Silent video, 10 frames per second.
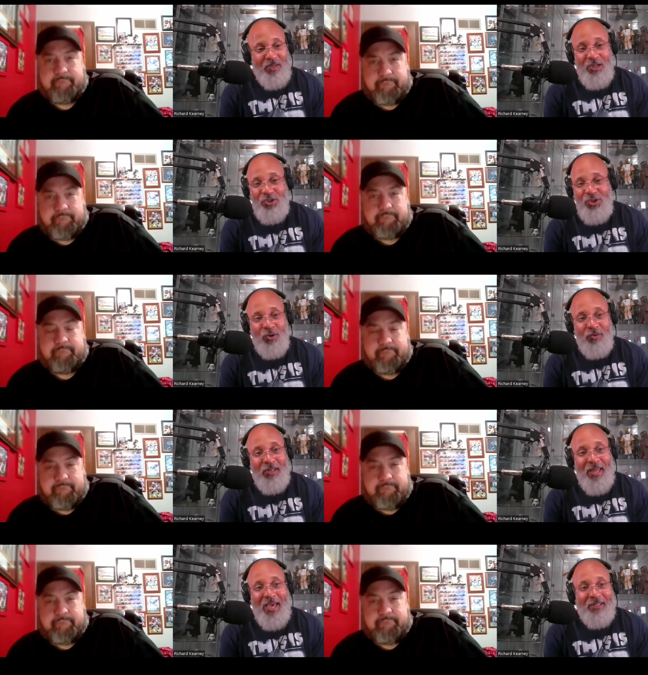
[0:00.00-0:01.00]
Speaker 1: He showed
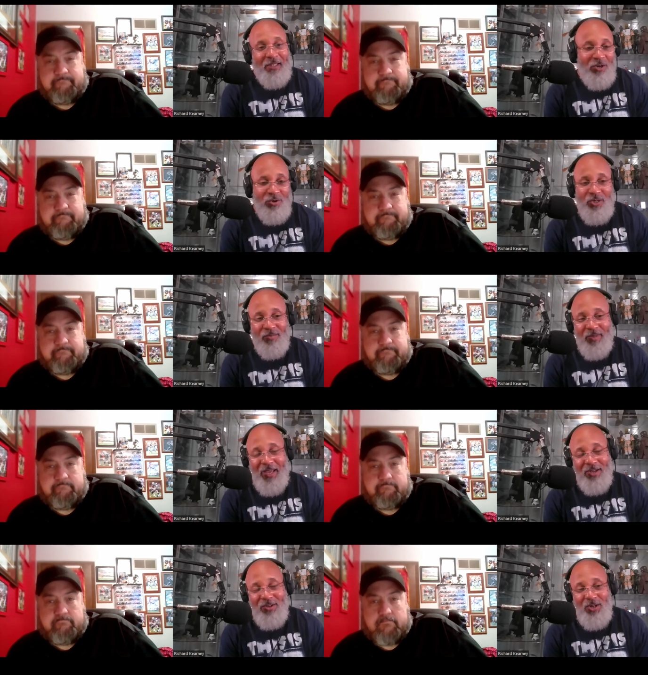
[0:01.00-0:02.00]
a lot of leadership
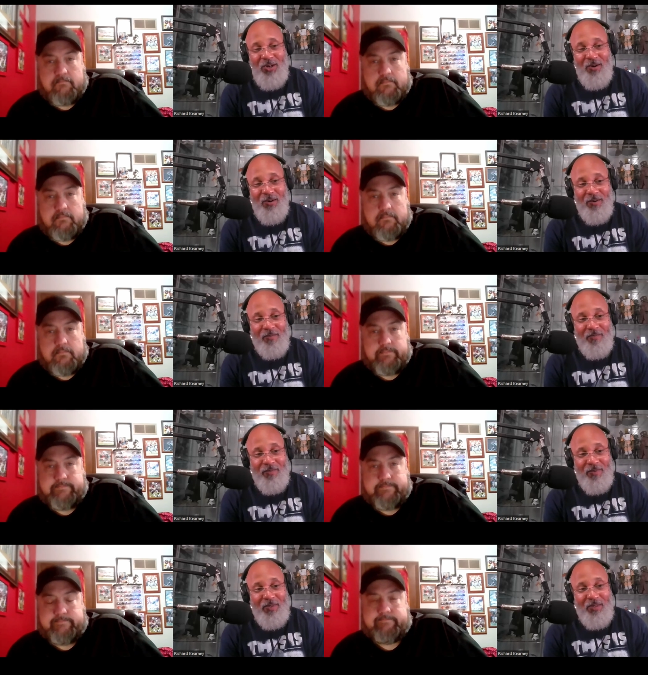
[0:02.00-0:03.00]
last year.
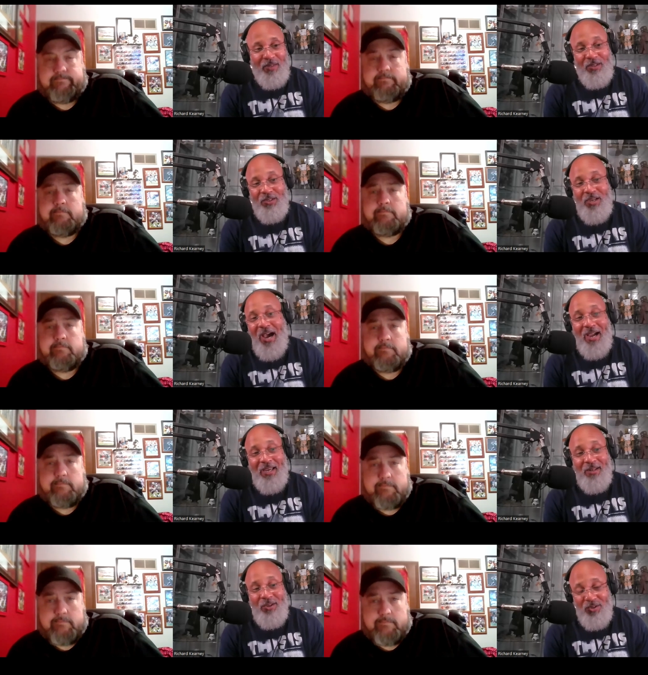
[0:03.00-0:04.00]
His
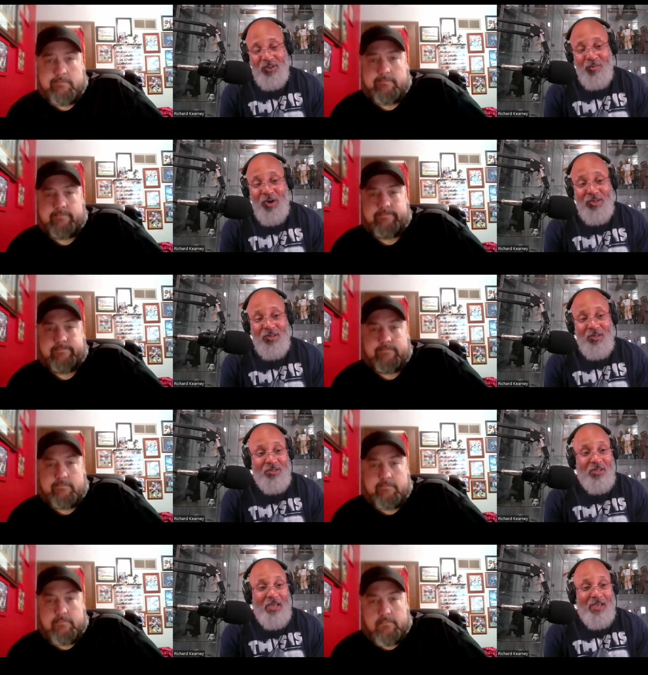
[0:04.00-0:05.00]
cockiness, his
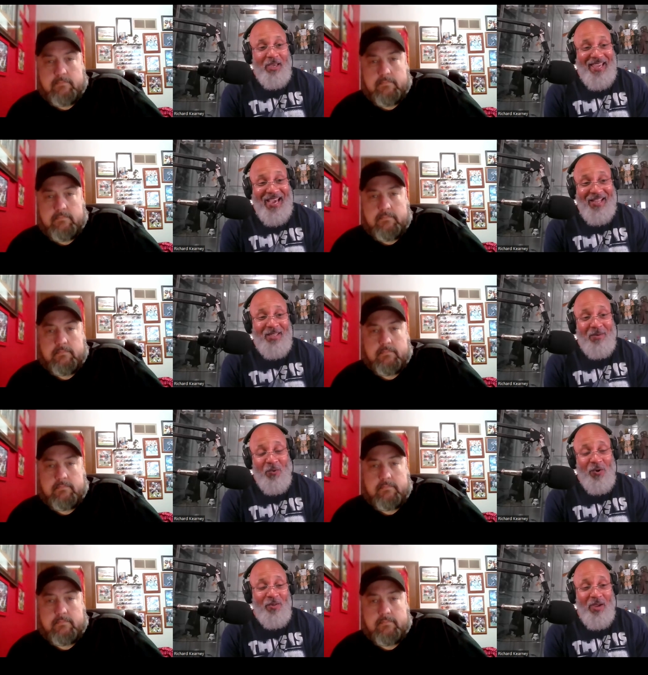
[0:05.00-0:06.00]
brazenness got
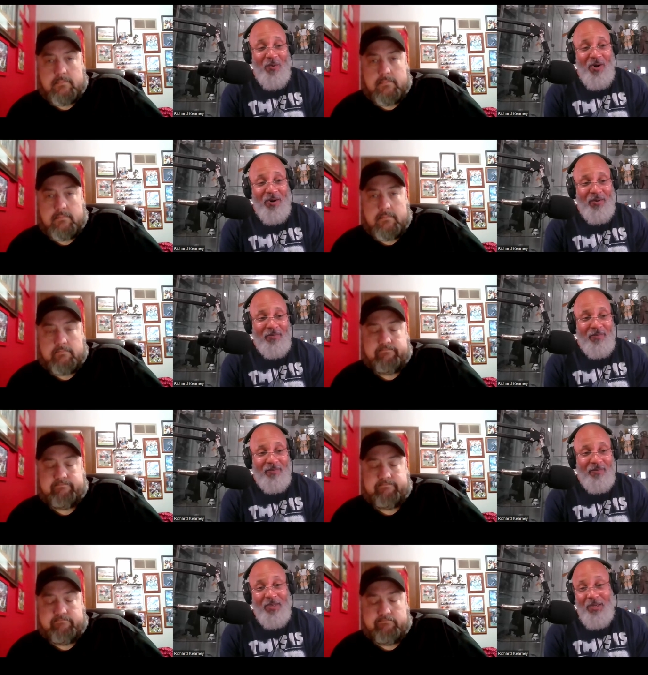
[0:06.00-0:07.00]
them where they were.
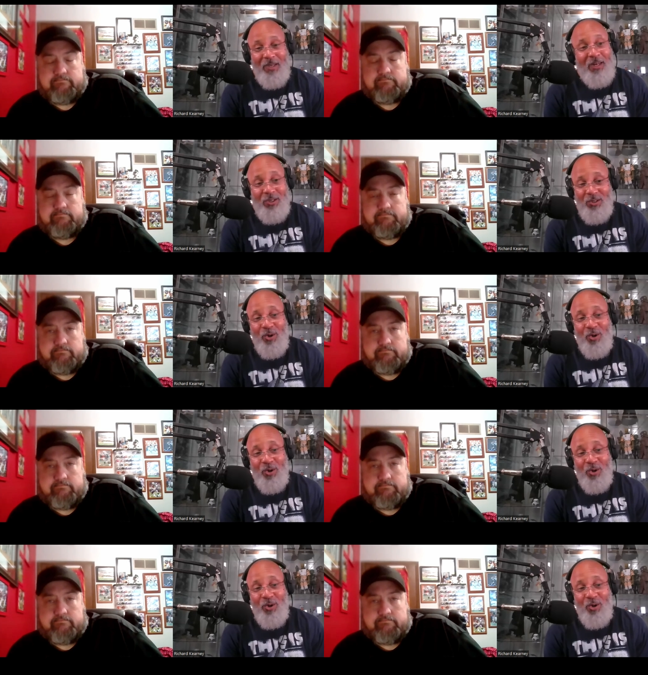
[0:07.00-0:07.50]
He needs to